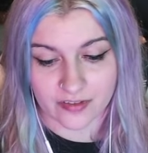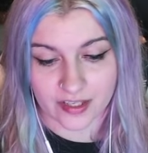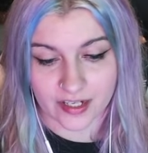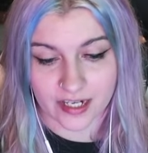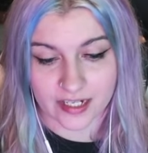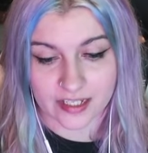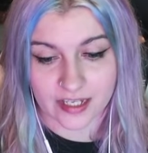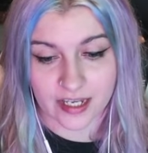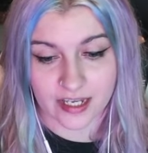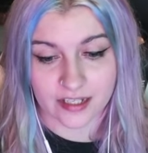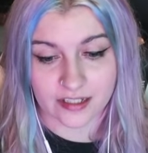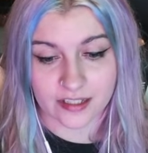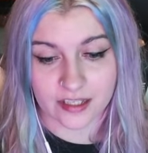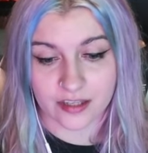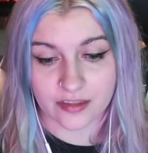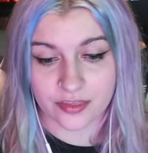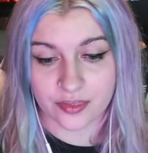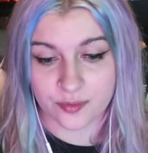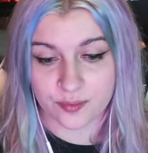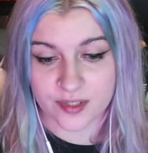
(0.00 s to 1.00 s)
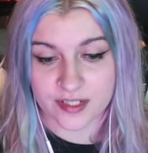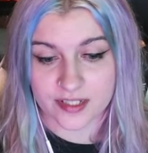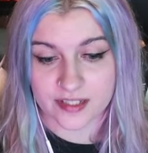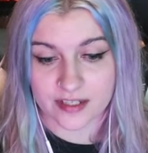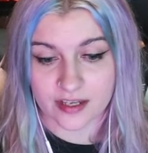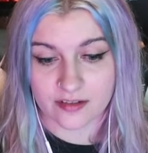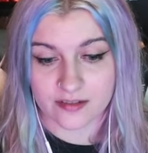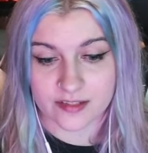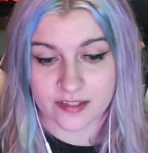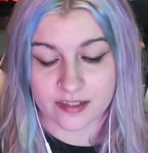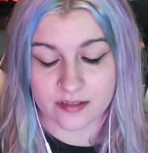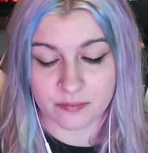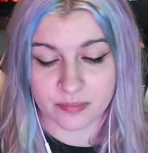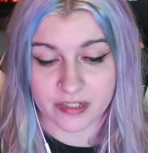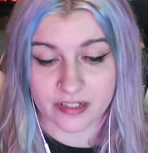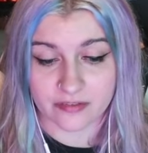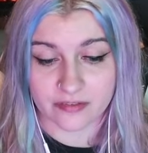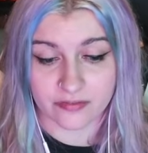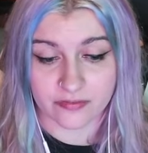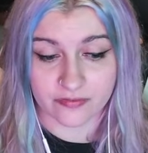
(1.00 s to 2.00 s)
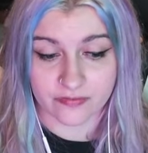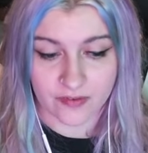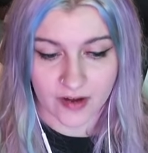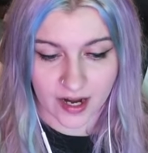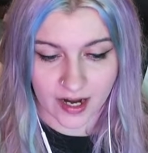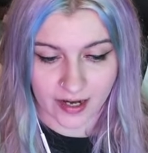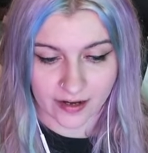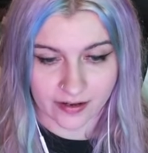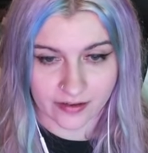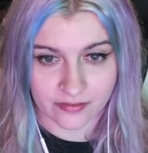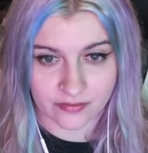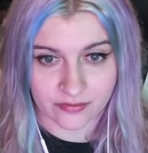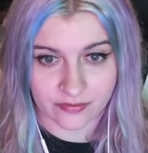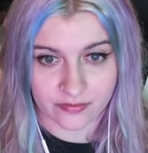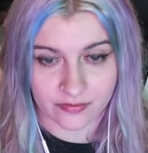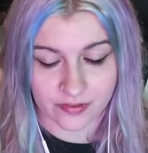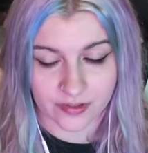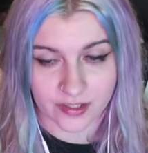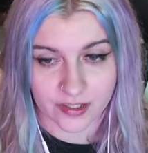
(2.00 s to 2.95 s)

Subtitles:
And I can't get 3 cells to be 5,